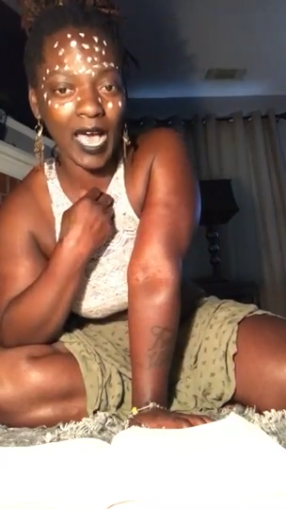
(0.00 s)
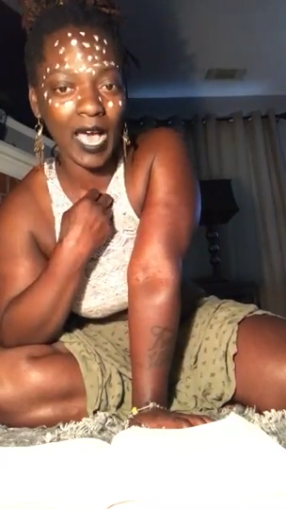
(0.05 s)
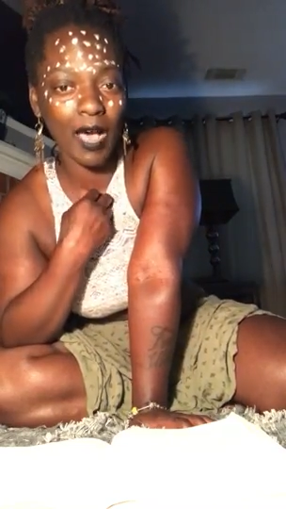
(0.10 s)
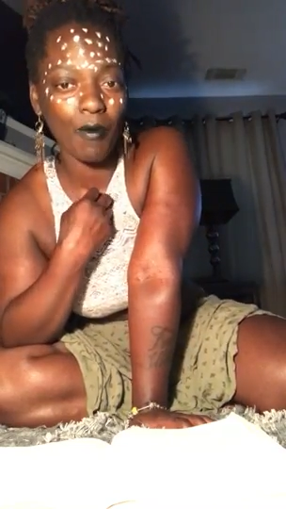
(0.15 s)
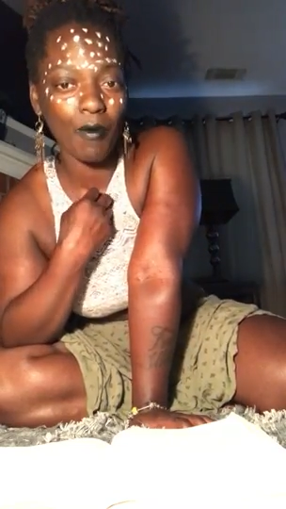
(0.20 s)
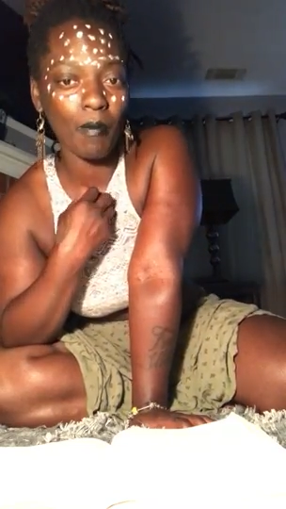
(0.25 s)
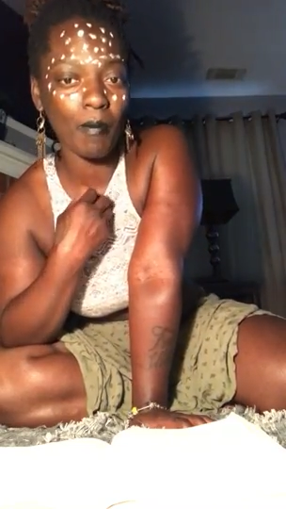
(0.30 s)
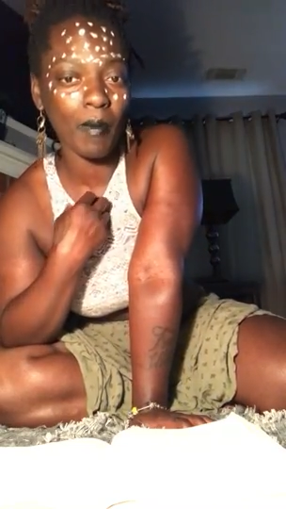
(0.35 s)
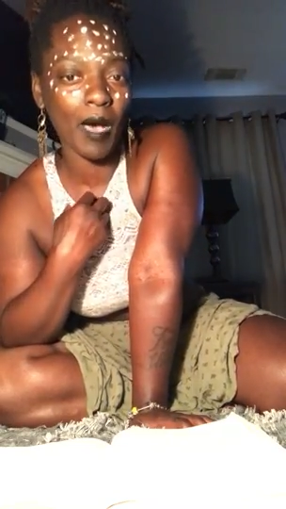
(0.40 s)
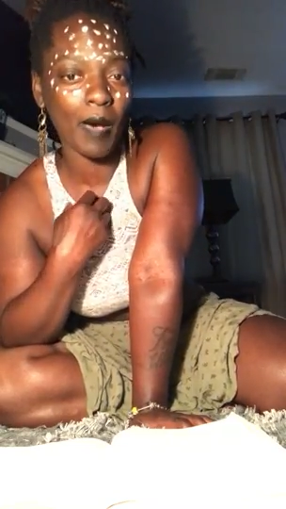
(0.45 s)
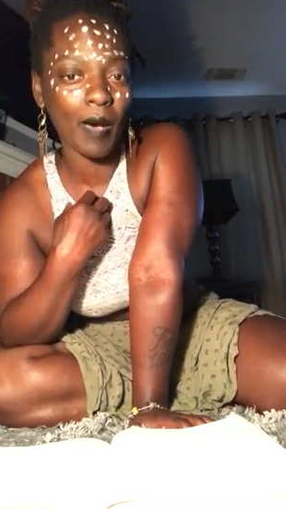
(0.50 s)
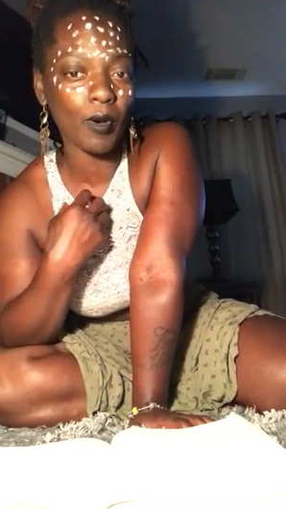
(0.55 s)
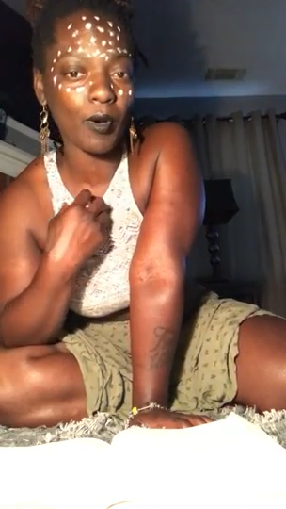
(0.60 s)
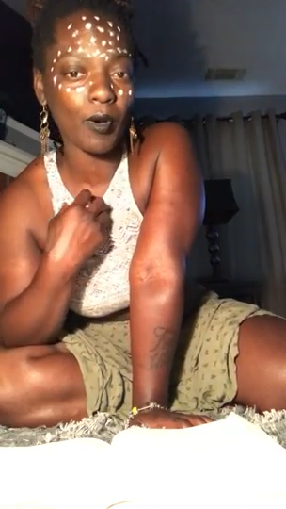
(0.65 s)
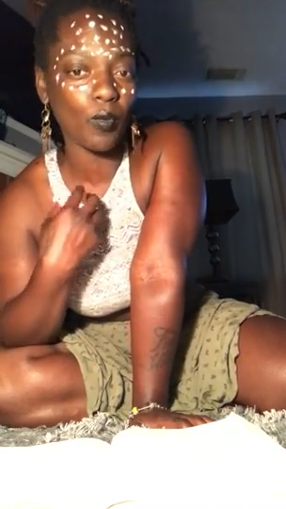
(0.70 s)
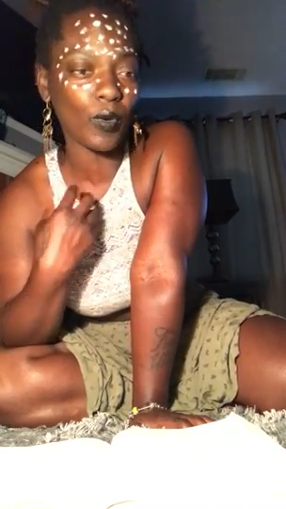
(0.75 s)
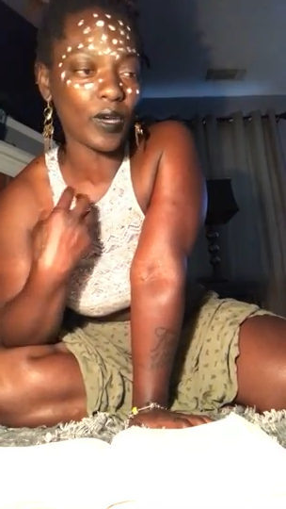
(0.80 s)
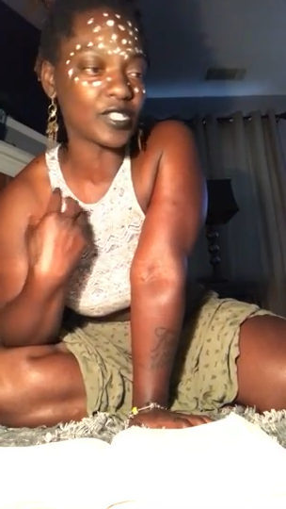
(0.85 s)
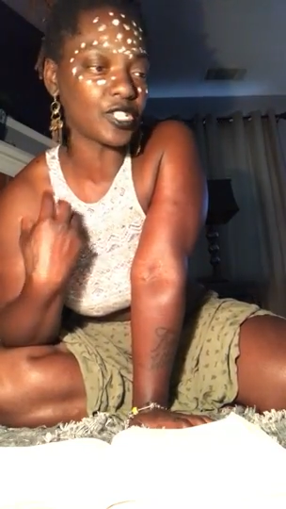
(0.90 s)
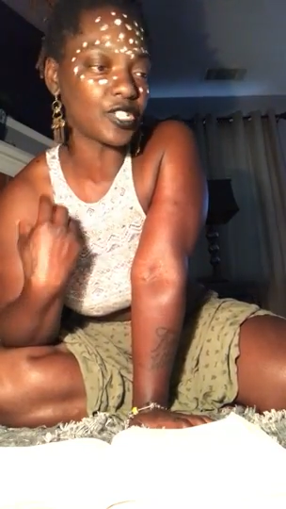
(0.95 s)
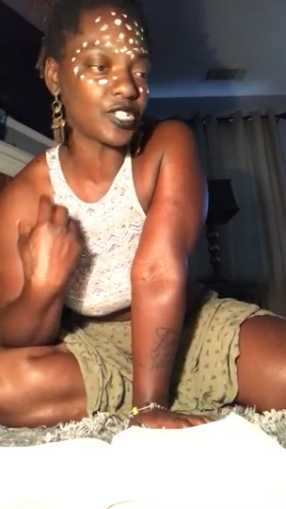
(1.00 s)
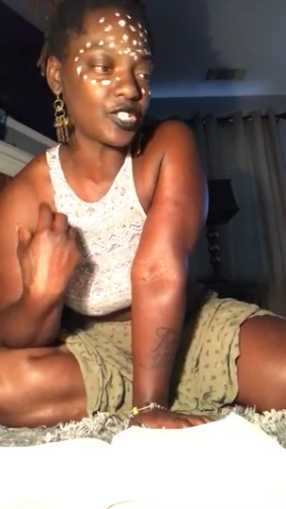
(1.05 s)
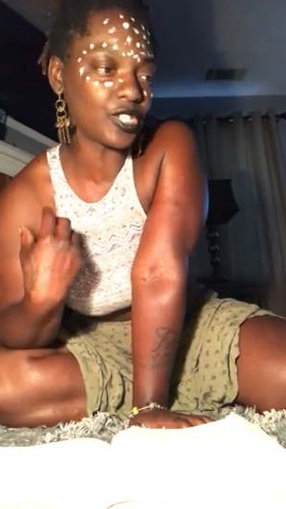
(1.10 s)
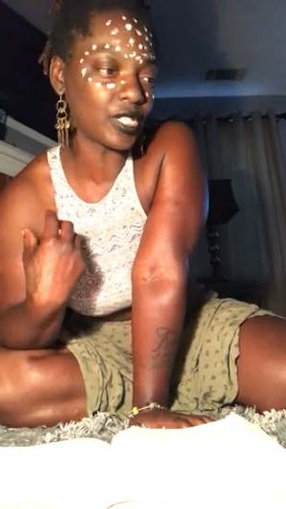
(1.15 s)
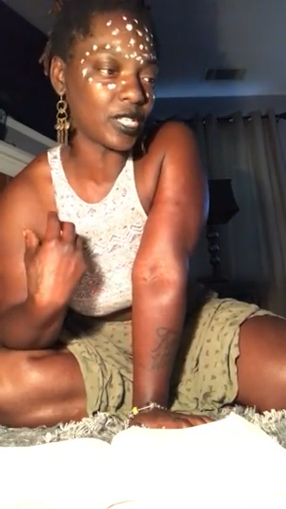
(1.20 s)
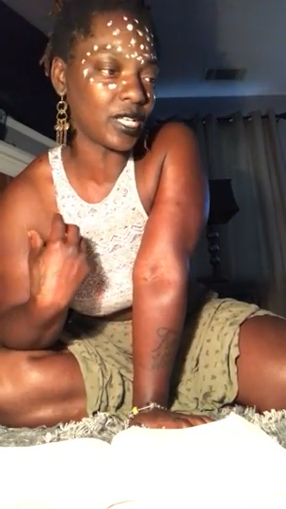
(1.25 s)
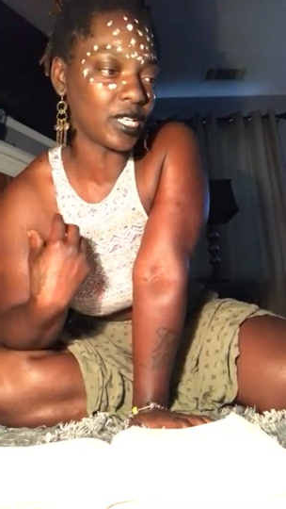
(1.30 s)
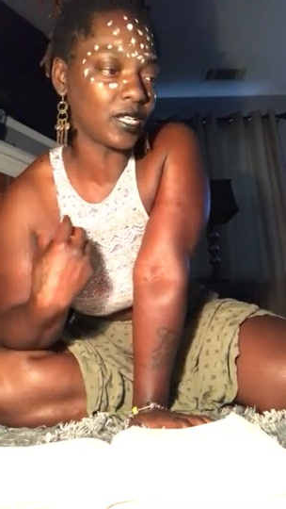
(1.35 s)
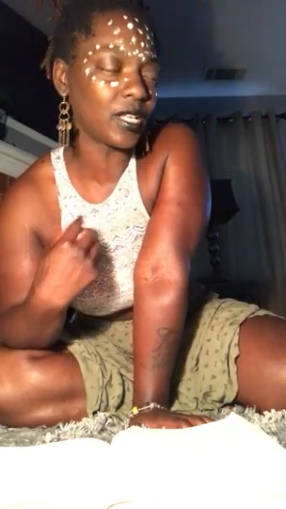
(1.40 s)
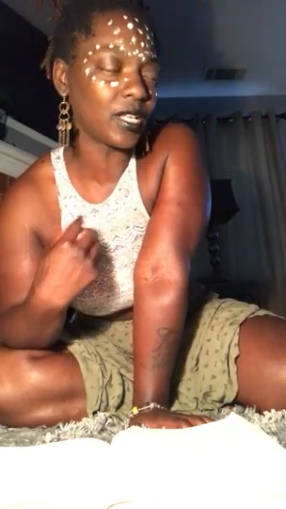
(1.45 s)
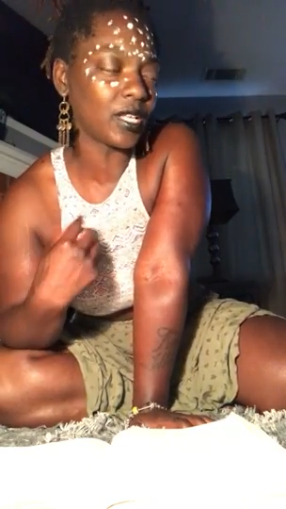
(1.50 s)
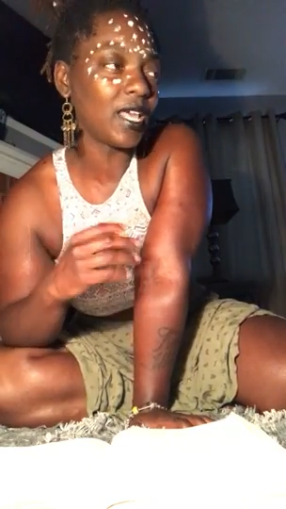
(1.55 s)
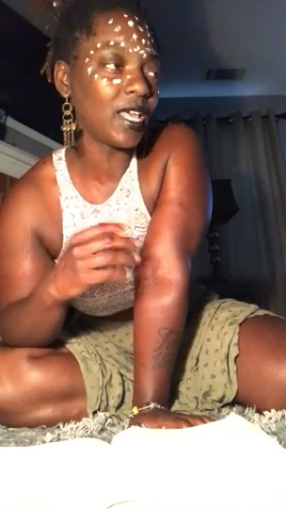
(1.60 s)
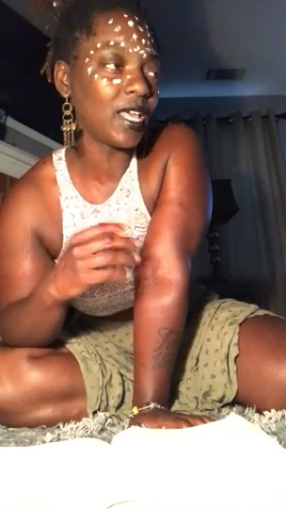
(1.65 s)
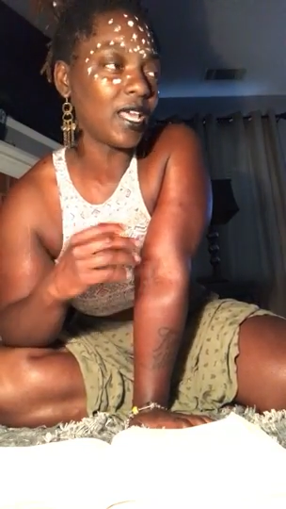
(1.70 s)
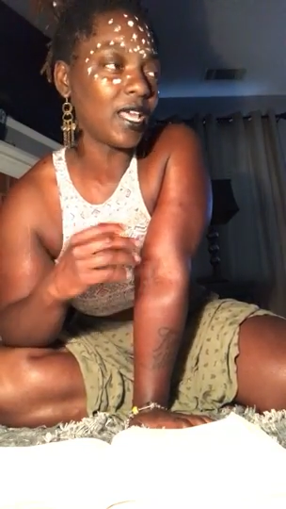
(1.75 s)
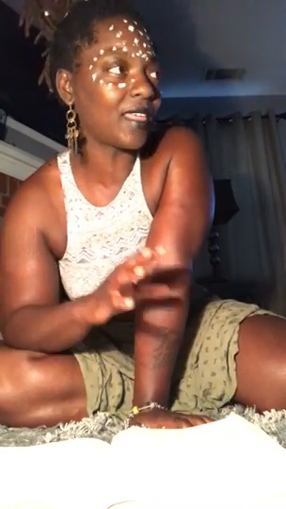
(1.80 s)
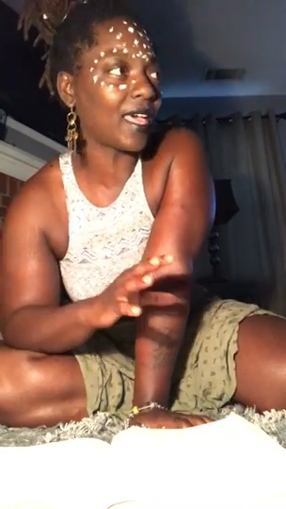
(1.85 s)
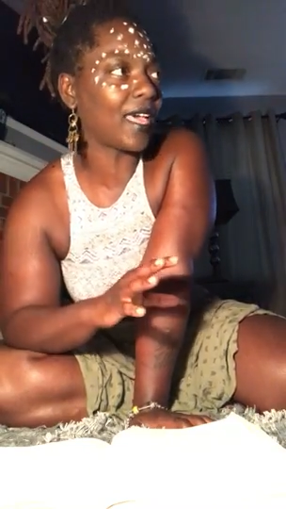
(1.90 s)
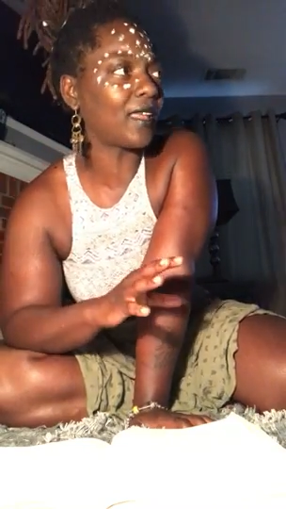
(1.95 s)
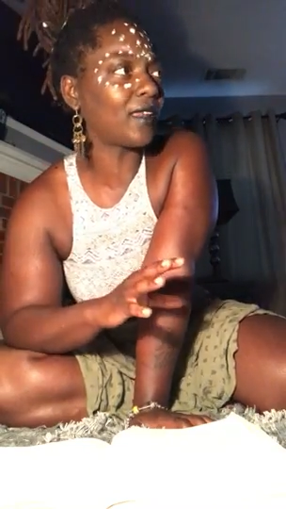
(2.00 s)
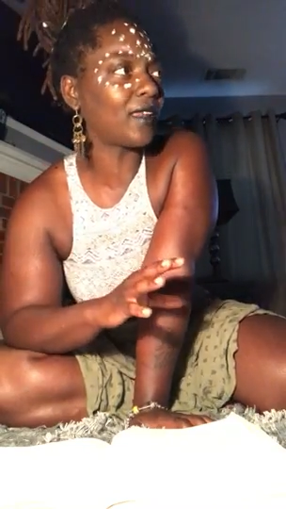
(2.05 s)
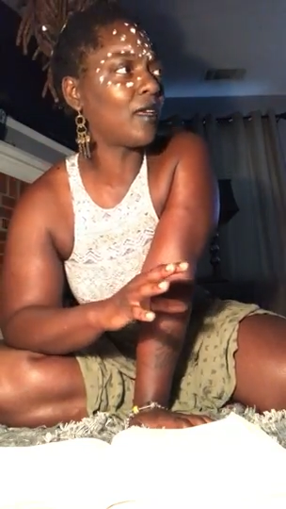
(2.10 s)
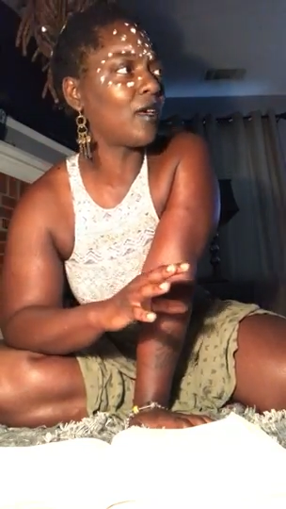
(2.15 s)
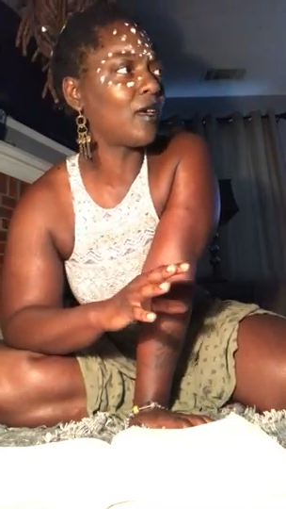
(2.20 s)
our mama wasn't shit that